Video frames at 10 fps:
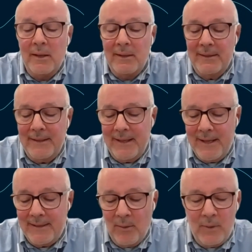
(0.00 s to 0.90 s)
in
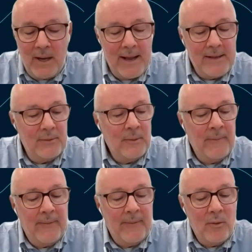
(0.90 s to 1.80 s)
2024
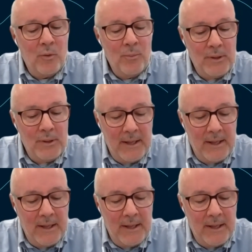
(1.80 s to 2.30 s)
as of the